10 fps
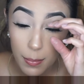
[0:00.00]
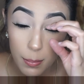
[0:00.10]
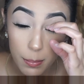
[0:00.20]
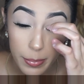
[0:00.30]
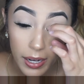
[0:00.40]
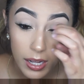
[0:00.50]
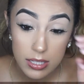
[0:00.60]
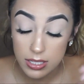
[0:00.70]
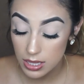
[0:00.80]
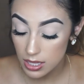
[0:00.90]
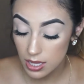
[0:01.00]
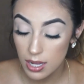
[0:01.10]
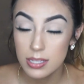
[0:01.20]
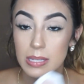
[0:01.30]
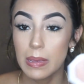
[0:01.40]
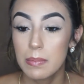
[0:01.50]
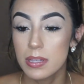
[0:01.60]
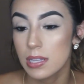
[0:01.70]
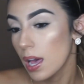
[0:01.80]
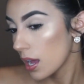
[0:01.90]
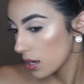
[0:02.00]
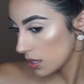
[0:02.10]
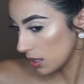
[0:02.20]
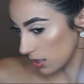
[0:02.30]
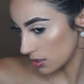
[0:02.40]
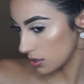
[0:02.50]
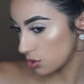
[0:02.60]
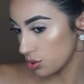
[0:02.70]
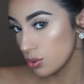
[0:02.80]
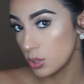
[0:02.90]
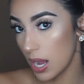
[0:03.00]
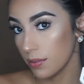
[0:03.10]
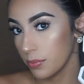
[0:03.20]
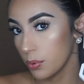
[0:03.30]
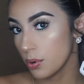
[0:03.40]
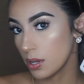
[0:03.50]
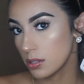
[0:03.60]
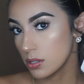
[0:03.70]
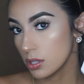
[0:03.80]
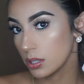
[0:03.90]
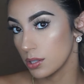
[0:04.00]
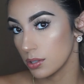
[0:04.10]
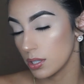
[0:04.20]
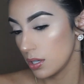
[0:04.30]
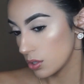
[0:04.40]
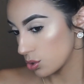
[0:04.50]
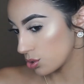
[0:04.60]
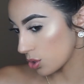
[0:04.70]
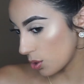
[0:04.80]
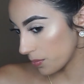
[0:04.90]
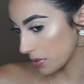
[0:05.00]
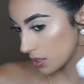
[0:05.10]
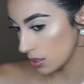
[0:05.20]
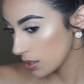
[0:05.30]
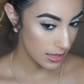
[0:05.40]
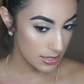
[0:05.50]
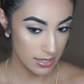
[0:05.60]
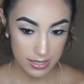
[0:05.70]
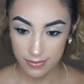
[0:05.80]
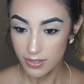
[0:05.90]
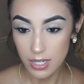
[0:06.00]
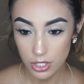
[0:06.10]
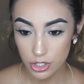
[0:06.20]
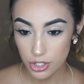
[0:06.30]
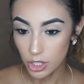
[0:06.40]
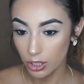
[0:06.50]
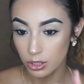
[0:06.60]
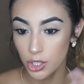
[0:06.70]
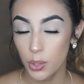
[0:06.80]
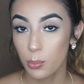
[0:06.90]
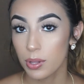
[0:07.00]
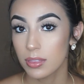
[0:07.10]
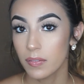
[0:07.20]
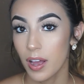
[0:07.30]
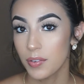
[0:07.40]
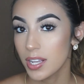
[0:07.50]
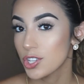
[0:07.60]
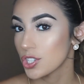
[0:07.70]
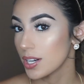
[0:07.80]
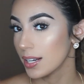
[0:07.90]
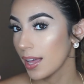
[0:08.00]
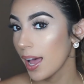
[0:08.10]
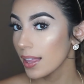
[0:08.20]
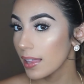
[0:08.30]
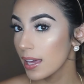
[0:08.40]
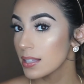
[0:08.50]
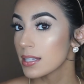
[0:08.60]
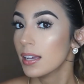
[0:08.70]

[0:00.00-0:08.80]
But the Hustle Baby side is to die for. It's literally so pretty. This is the finished look with the foundation and highlight.